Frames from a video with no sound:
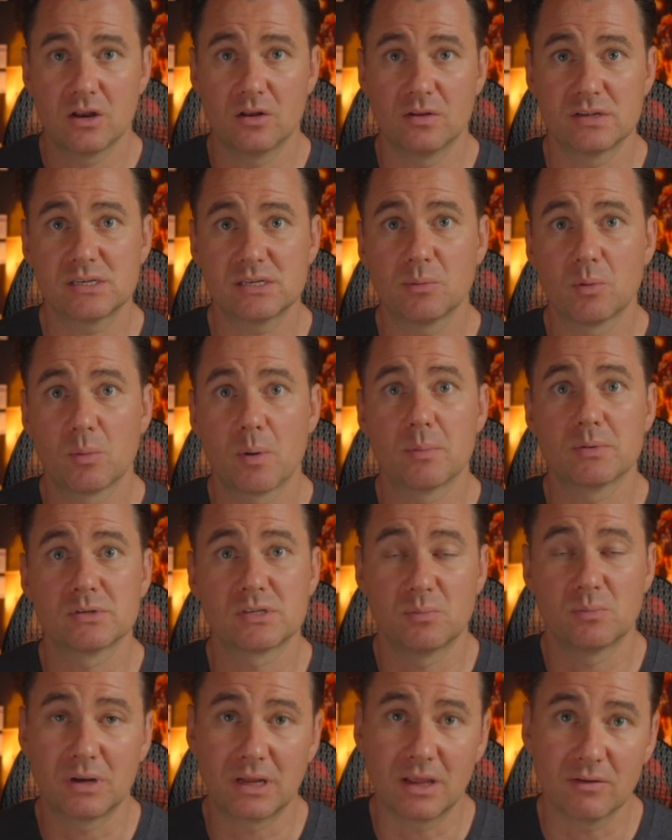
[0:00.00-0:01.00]
you know, the assembly
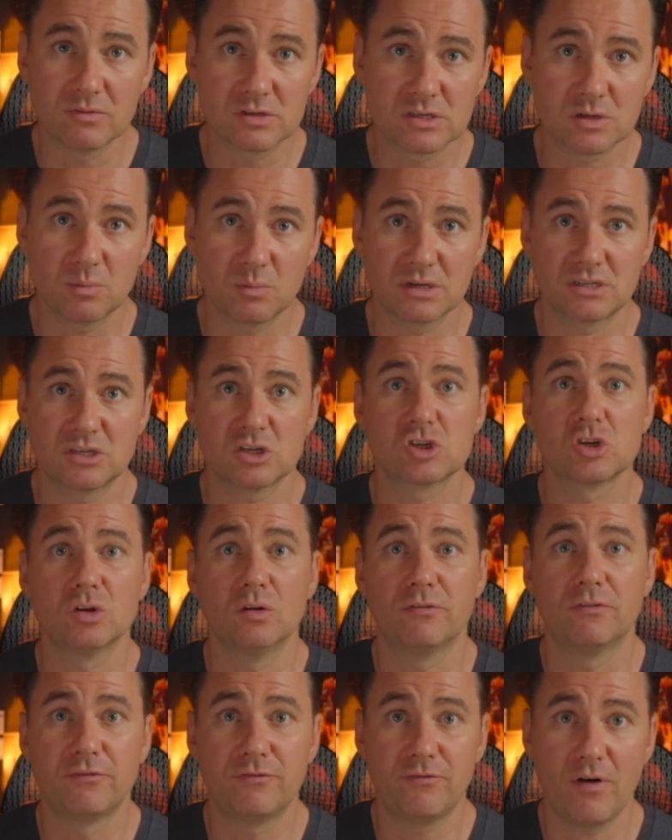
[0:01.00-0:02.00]
members have been given some
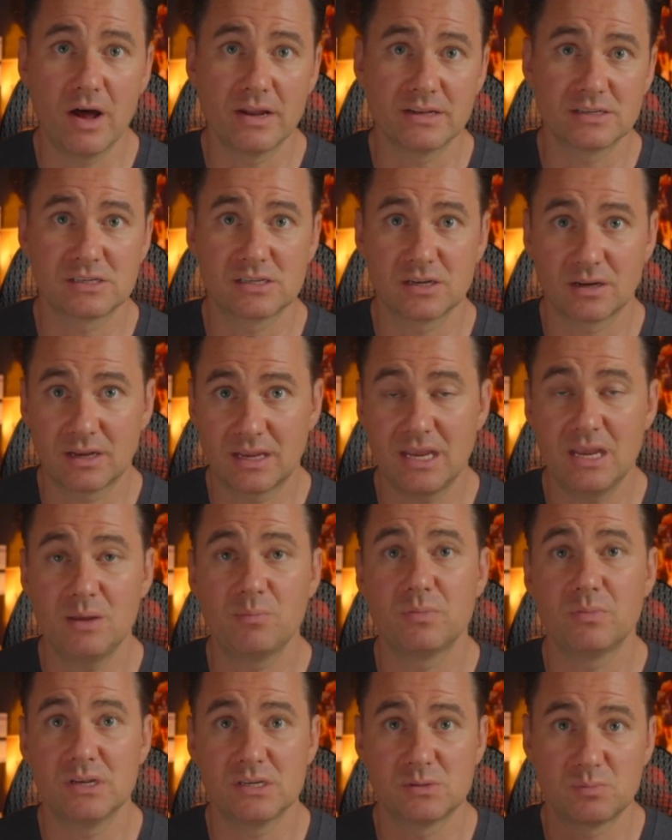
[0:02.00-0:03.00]
additional funds to
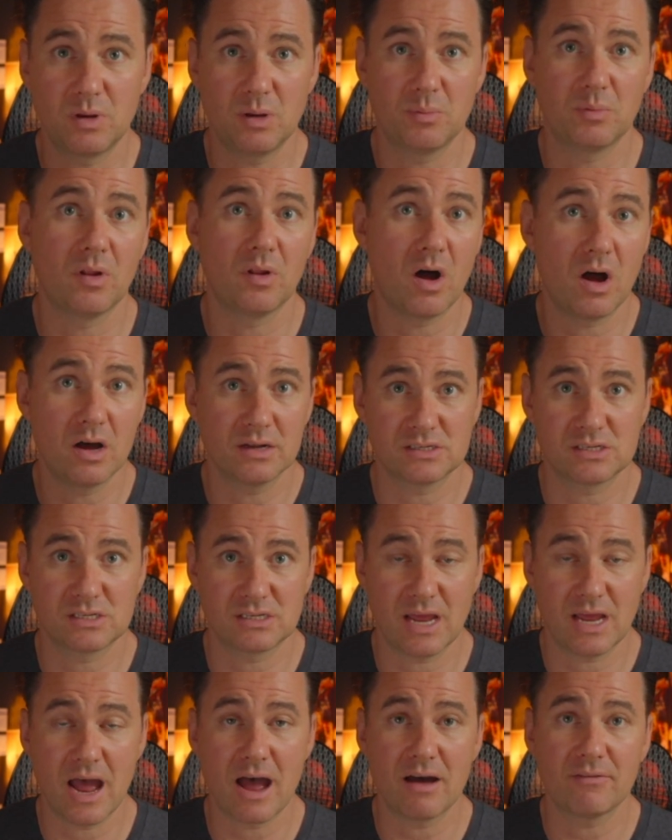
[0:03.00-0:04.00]
keep these people on
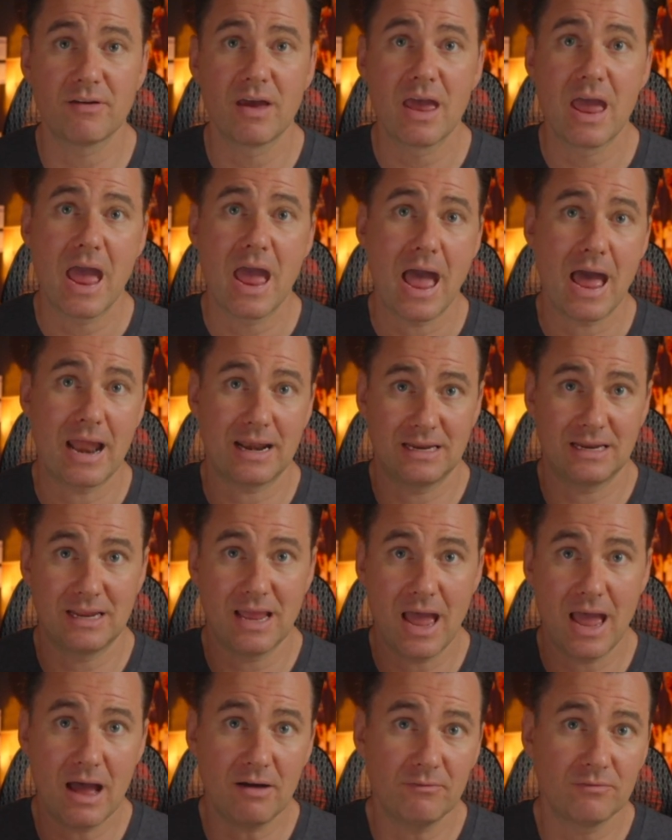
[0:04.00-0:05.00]
staff
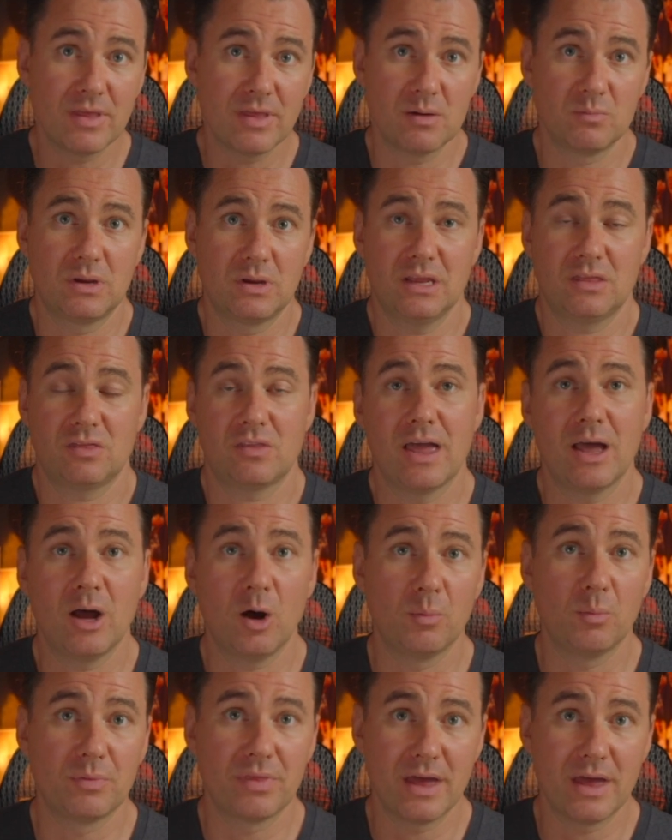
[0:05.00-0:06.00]
and have them get the
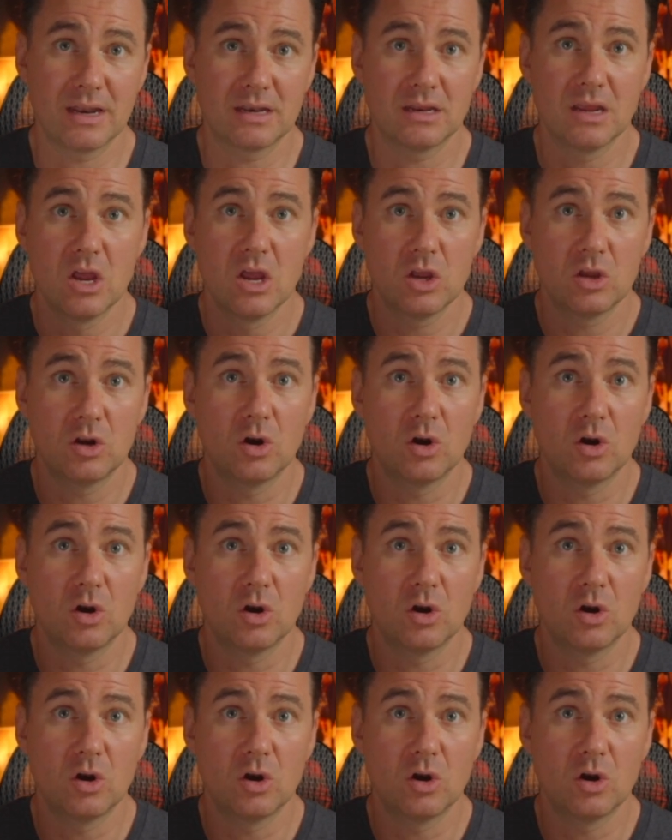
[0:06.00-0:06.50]
help that,